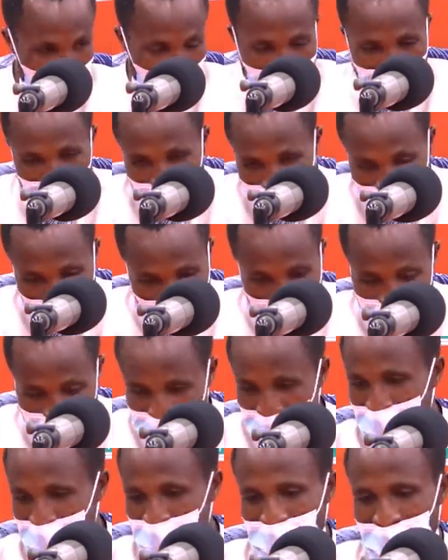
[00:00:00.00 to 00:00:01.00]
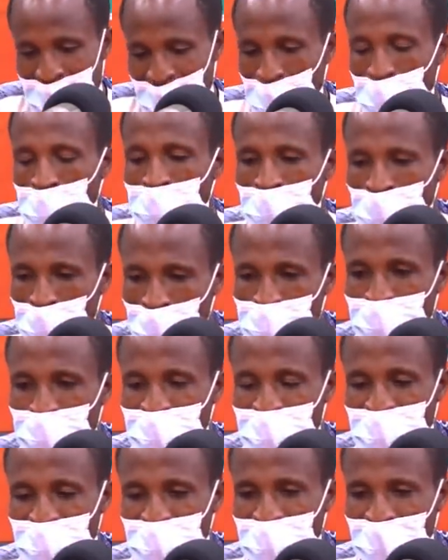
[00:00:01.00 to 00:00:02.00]
me frebise si a o be
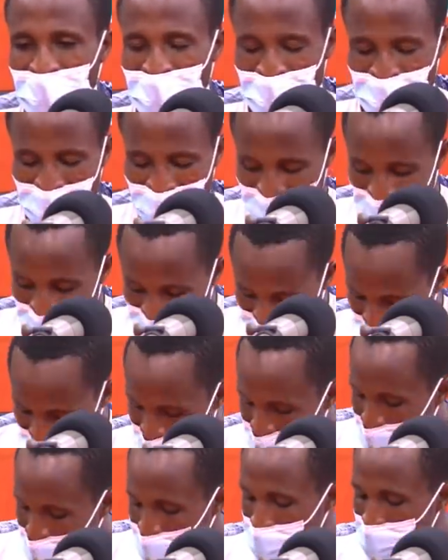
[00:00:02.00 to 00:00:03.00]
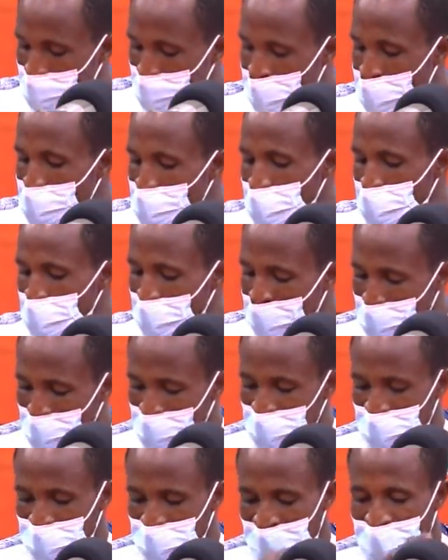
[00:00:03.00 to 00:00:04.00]
confess se mi na me nse